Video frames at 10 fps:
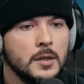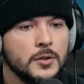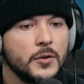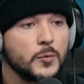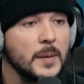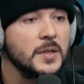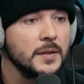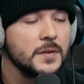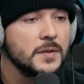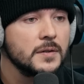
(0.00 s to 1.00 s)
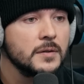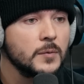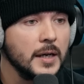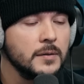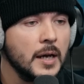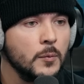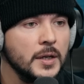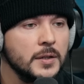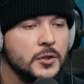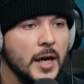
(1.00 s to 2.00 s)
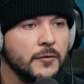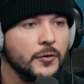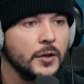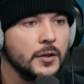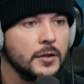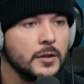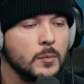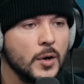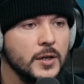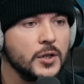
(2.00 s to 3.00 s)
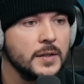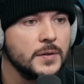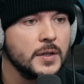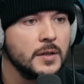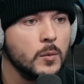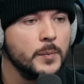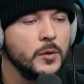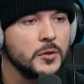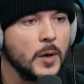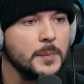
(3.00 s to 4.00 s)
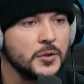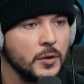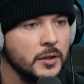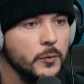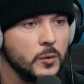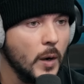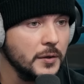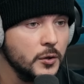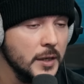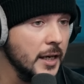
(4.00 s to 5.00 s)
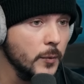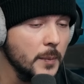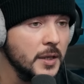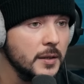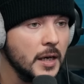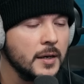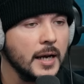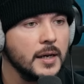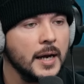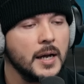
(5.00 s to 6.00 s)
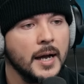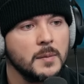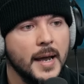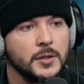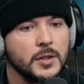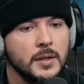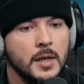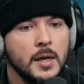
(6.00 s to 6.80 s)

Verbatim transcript: So there's rape kits, right? And we can check for abrasions. And a woman who was raped certainly would want to get a rape kit done. I, I'd, I'd imagine.